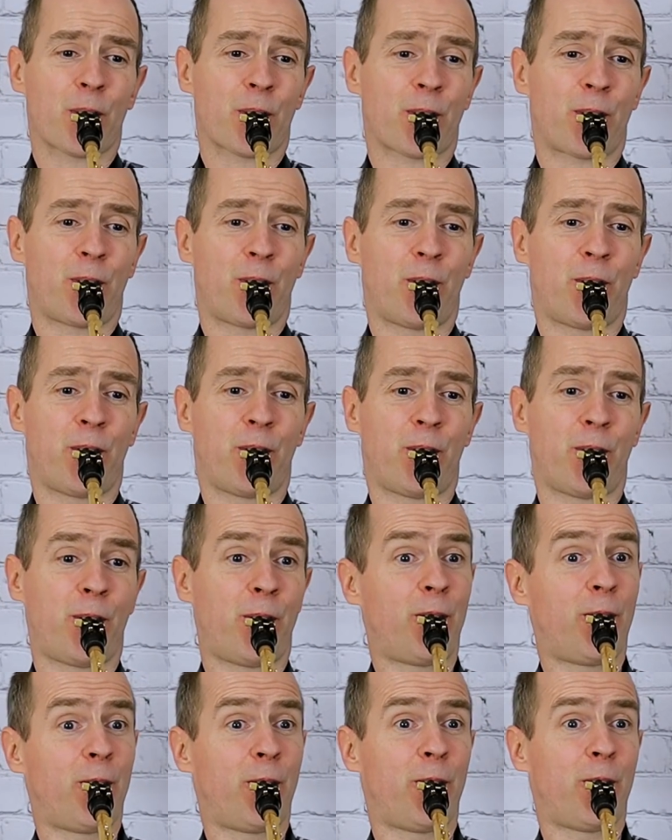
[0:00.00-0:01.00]

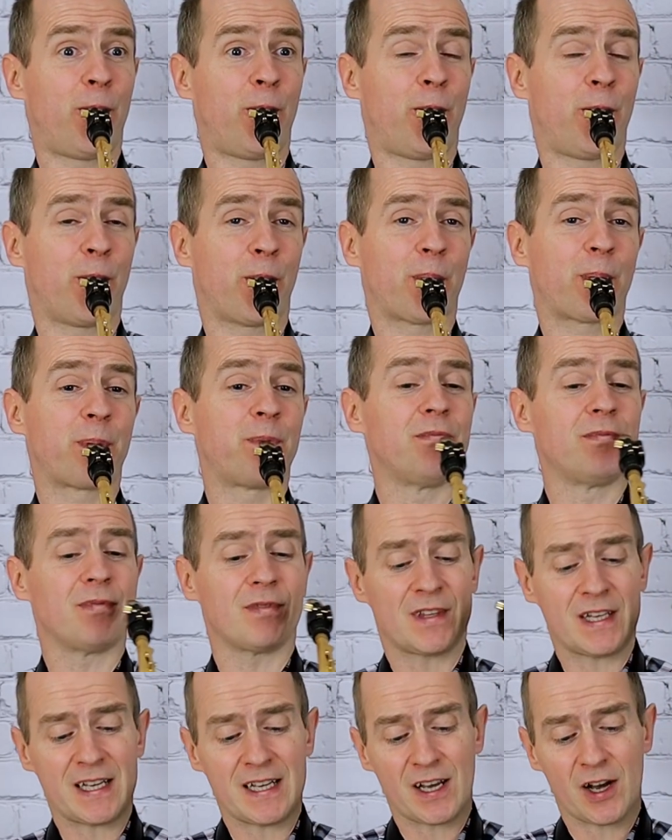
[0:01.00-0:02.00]

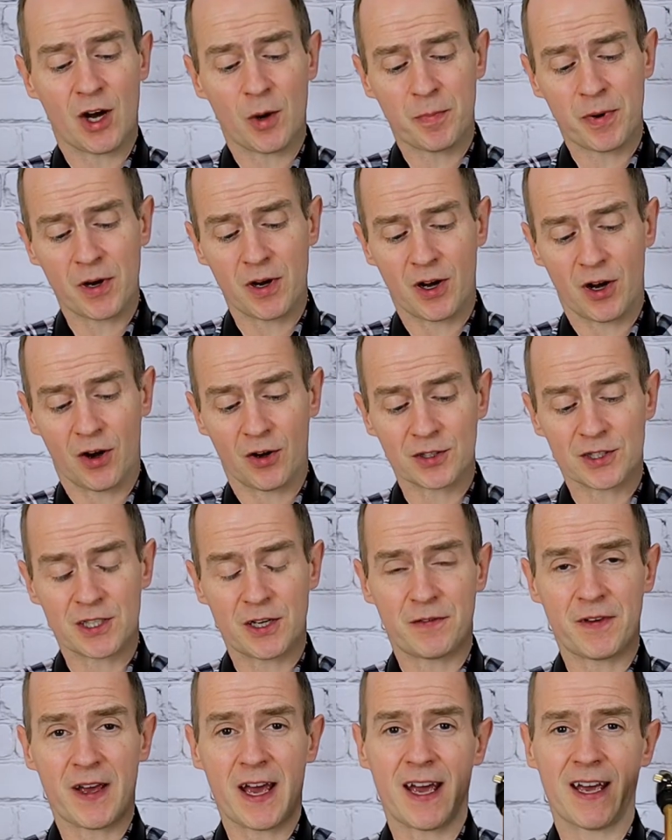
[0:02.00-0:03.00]
The upper
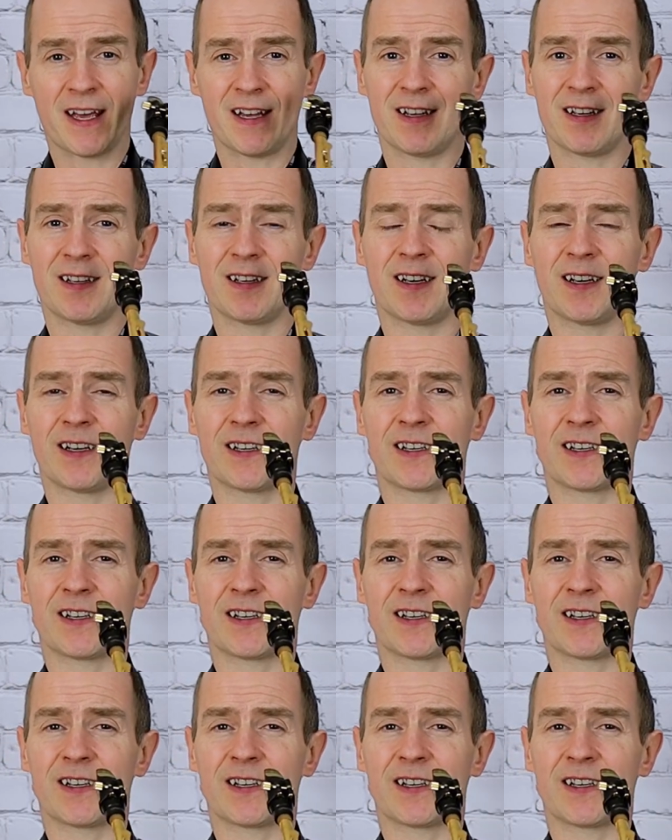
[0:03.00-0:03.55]
octave A